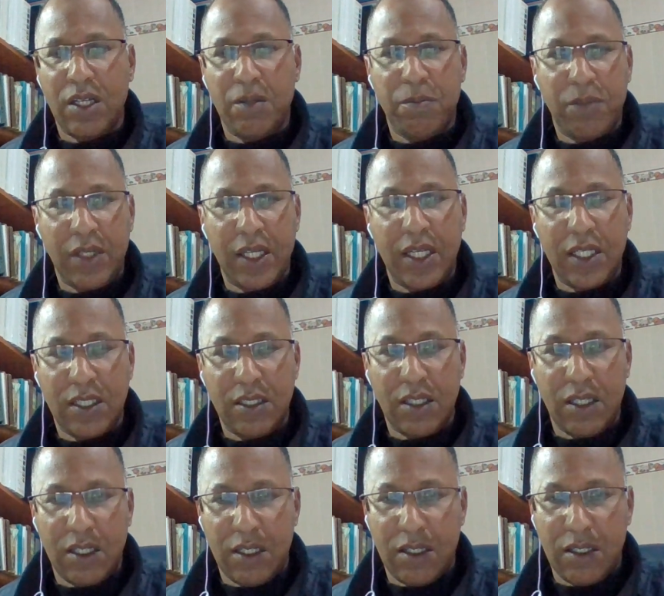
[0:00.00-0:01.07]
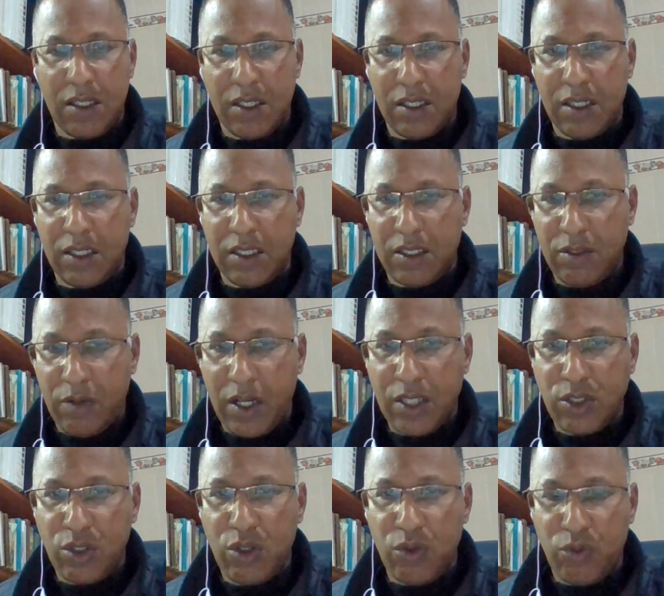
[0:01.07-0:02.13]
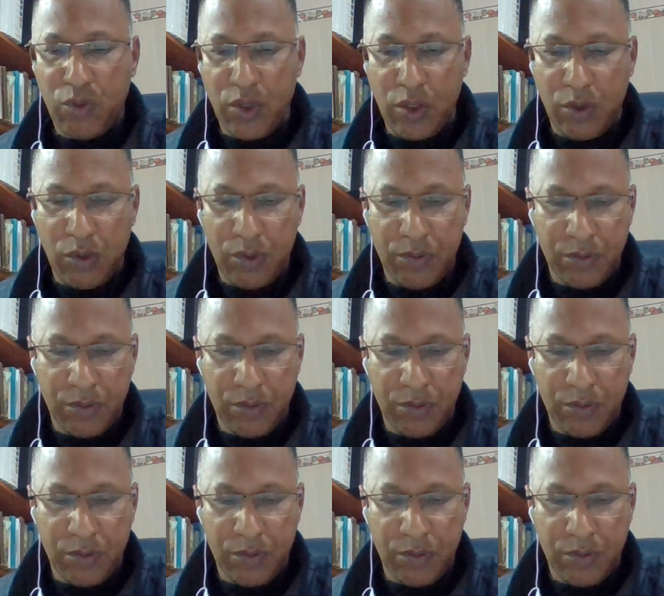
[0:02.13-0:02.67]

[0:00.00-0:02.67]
played a great role.